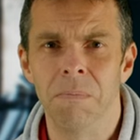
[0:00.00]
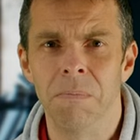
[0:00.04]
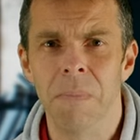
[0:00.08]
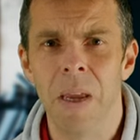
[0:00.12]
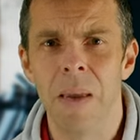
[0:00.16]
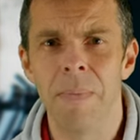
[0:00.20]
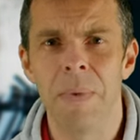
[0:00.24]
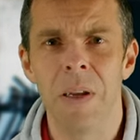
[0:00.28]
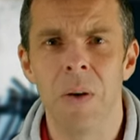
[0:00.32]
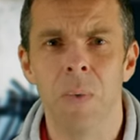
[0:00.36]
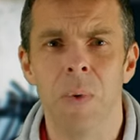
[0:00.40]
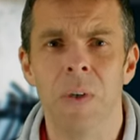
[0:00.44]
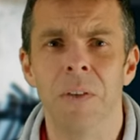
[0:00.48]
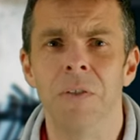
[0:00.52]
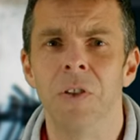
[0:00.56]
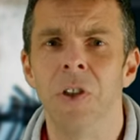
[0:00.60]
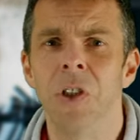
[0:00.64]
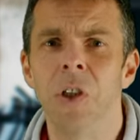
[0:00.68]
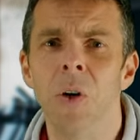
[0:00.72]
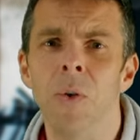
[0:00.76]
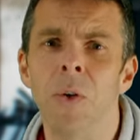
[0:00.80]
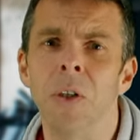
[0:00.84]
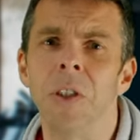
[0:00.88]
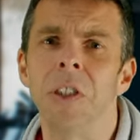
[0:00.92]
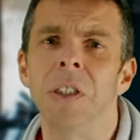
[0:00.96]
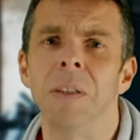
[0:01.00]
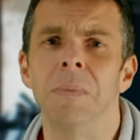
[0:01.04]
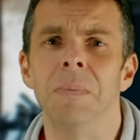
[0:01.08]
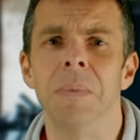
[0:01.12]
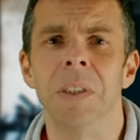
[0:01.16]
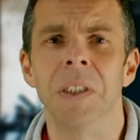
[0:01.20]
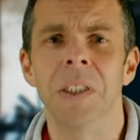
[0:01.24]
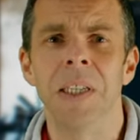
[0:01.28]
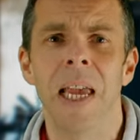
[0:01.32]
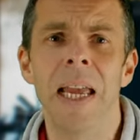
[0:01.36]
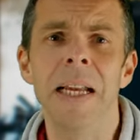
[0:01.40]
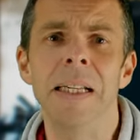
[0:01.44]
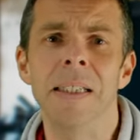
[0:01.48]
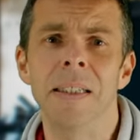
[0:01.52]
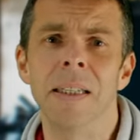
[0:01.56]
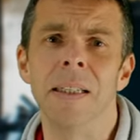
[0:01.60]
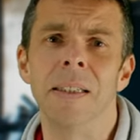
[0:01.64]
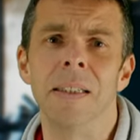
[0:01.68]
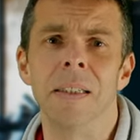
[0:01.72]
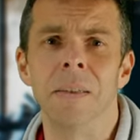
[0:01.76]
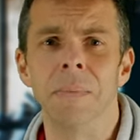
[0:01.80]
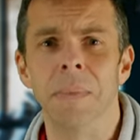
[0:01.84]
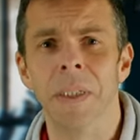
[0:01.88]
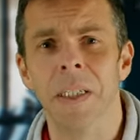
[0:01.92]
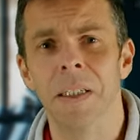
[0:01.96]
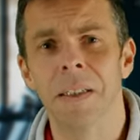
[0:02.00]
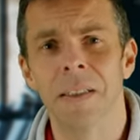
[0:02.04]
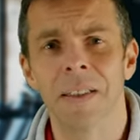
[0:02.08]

maybe it would have choked some sense into me.